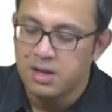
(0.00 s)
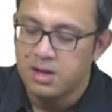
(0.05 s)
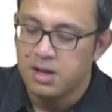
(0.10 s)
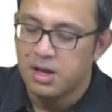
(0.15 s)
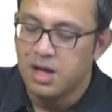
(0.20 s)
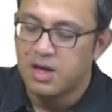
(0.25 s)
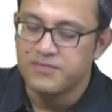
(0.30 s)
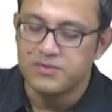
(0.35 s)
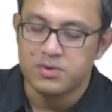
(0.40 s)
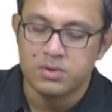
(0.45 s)

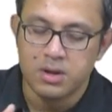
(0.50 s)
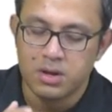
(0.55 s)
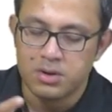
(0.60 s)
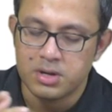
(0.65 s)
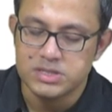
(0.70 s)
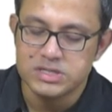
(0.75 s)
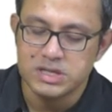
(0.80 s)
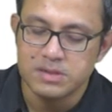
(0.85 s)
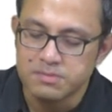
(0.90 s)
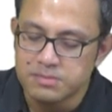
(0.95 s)
half crown
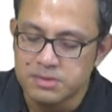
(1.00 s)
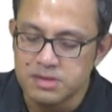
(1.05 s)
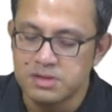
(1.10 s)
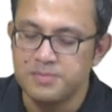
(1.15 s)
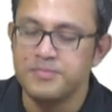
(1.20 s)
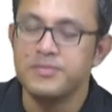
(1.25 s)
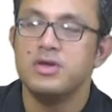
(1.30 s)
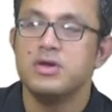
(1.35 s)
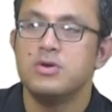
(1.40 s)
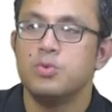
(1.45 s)
a tumble,
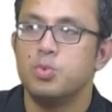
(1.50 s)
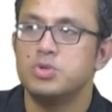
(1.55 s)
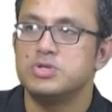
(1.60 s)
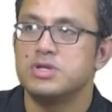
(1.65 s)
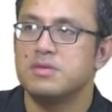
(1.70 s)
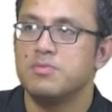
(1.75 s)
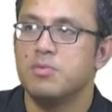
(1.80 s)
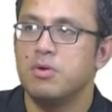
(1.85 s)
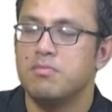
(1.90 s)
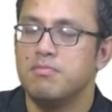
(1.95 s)
which
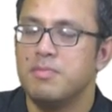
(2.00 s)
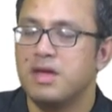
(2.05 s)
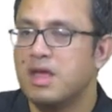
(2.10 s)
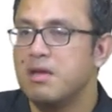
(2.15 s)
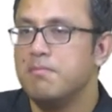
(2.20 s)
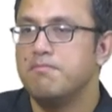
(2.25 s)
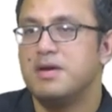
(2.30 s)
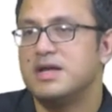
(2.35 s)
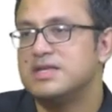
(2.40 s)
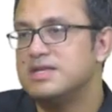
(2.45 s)
is about
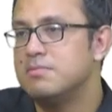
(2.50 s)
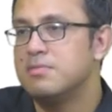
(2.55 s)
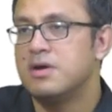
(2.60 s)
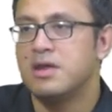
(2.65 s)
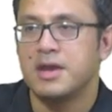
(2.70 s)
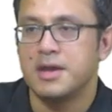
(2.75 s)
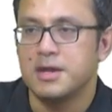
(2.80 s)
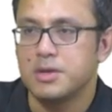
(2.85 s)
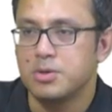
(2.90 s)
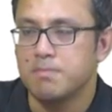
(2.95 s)
making petty
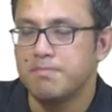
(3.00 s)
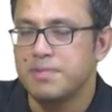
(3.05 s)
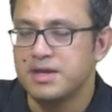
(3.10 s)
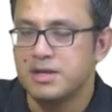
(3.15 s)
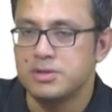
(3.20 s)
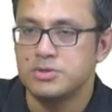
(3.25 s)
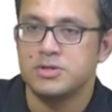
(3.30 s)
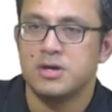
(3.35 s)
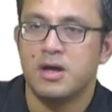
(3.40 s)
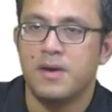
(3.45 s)
money through
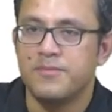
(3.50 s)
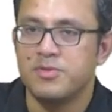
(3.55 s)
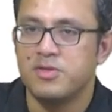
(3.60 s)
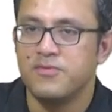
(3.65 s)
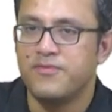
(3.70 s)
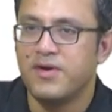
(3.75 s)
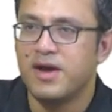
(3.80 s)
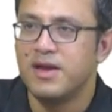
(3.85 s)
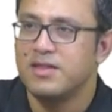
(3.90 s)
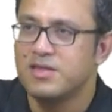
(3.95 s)
petty jobs. He
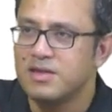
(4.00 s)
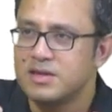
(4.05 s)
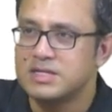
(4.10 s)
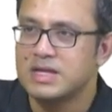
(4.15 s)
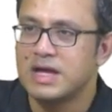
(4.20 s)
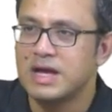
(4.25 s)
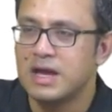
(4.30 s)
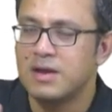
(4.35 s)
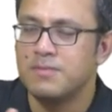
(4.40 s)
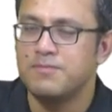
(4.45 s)
finds the
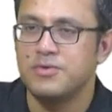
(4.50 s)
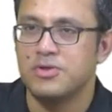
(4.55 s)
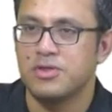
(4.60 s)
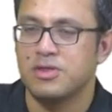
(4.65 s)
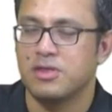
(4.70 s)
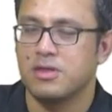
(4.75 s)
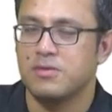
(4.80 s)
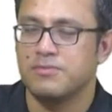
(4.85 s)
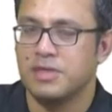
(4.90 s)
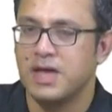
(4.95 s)
entire
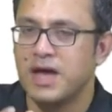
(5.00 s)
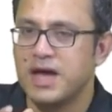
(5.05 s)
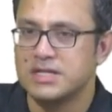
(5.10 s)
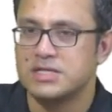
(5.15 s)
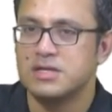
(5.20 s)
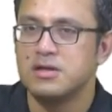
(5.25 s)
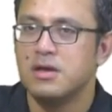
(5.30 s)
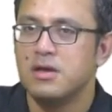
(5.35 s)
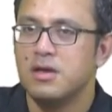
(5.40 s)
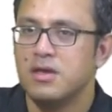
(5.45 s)
business of
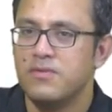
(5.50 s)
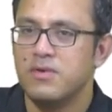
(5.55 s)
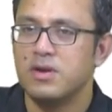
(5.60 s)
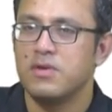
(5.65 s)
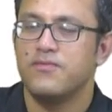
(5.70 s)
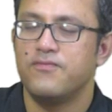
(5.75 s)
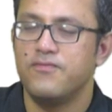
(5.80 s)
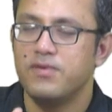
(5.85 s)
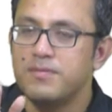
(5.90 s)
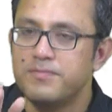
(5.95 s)
that very
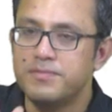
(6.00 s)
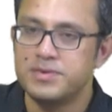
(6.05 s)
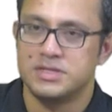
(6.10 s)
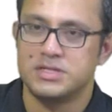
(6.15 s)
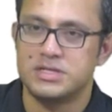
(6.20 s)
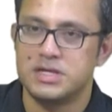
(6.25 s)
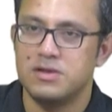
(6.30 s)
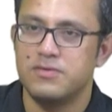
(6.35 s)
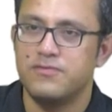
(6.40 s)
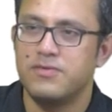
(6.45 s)

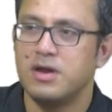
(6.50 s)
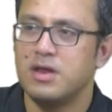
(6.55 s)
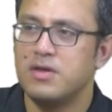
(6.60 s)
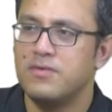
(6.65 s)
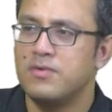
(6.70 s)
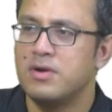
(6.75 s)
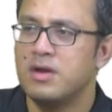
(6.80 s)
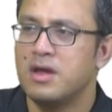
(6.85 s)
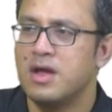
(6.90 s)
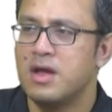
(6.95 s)
flippant and very,
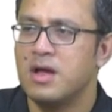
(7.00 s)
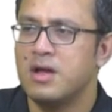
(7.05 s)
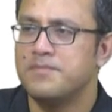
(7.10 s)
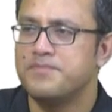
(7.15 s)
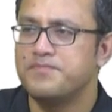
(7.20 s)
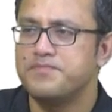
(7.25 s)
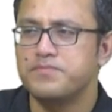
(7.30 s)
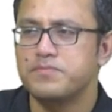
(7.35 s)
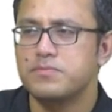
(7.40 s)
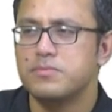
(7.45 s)
very uh,
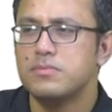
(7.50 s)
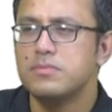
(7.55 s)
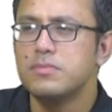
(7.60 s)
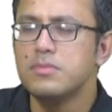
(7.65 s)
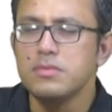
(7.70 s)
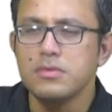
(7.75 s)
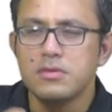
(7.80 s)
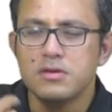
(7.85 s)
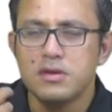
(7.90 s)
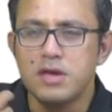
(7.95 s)

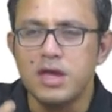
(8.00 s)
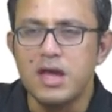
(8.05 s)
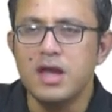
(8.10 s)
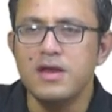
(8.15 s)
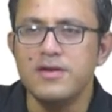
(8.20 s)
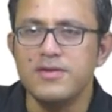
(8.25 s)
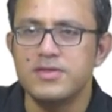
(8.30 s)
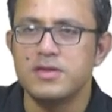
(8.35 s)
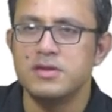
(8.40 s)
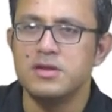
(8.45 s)

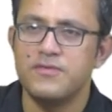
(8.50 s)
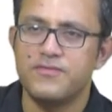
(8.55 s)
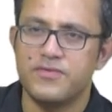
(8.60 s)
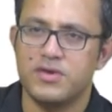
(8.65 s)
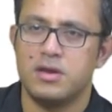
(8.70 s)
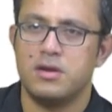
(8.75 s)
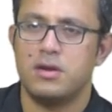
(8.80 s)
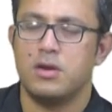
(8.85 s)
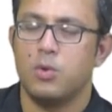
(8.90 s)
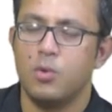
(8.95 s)

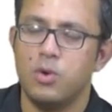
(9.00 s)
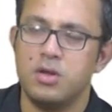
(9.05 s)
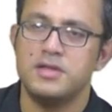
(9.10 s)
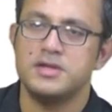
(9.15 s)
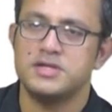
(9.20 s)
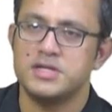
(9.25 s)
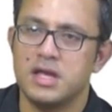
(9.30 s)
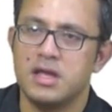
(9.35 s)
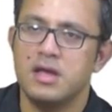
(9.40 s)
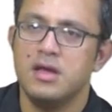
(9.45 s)
insignificant in
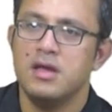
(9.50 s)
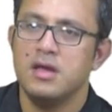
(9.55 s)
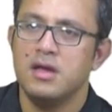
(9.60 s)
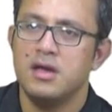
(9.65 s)
quality.